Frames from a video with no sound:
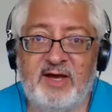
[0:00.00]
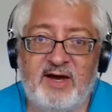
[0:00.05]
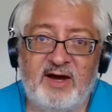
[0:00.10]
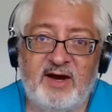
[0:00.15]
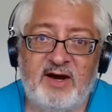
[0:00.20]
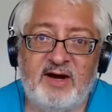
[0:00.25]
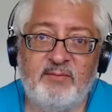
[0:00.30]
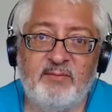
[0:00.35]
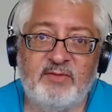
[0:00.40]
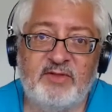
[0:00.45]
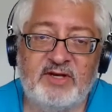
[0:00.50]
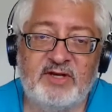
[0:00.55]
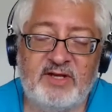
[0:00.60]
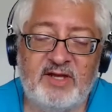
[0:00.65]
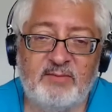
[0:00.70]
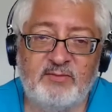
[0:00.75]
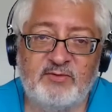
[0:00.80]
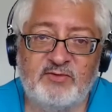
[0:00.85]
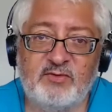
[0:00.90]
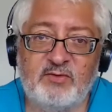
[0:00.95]
harm that
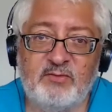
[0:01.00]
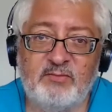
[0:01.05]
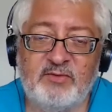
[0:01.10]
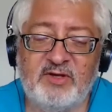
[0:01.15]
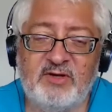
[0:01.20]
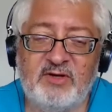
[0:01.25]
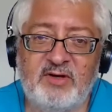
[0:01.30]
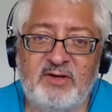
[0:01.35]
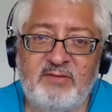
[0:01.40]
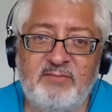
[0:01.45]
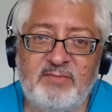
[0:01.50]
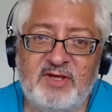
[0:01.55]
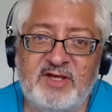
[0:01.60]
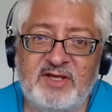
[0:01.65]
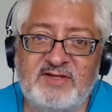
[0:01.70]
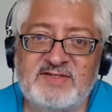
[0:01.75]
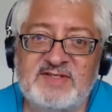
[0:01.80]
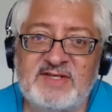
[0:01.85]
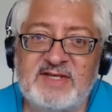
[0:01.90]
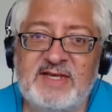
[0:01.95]
comes from the
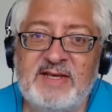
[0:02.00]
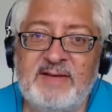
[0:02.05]
Olympics.